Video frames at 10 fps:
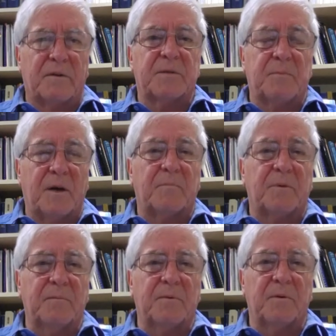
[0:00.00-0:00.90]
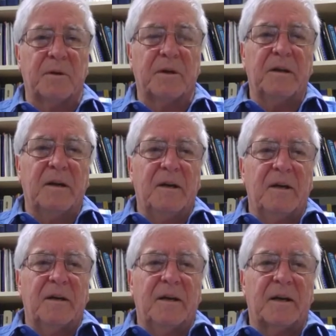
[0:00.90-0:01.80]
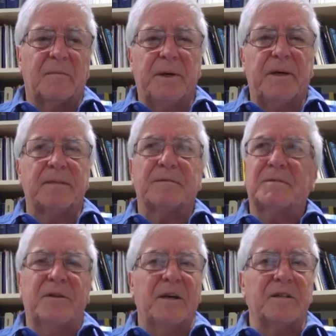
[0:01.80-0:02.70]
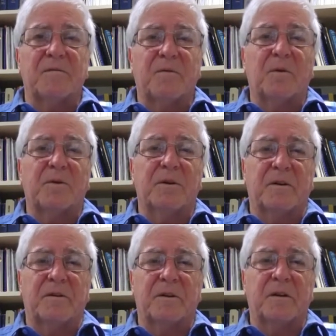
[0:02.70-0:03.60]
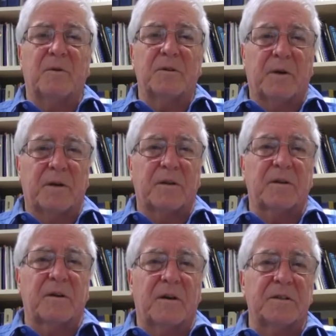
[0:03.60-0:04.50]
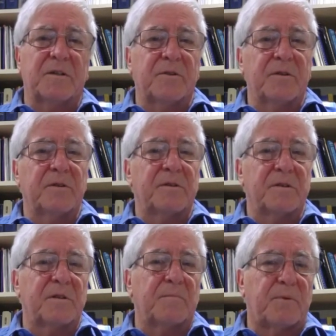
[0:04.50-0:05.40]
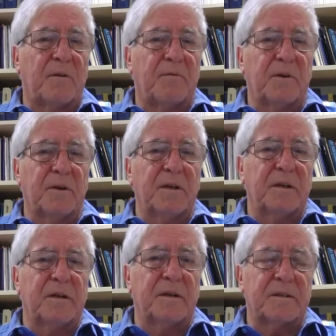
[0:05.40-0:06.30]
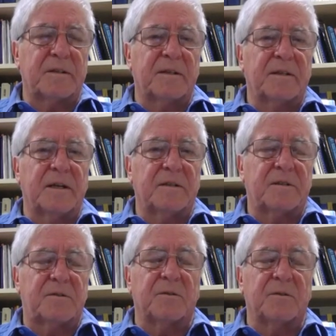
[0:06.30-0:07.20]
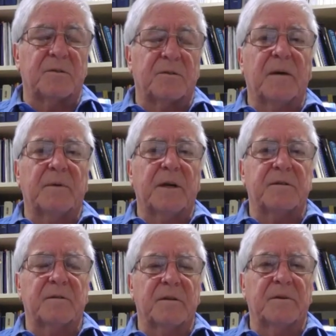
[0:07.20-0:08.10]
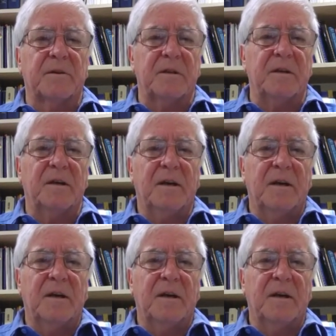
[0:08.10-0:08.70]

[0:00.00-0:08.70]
very smart people there. And about 2014, I think it was, one of the guys introduced us to Prof. Lee at, uh, at Chungnam National University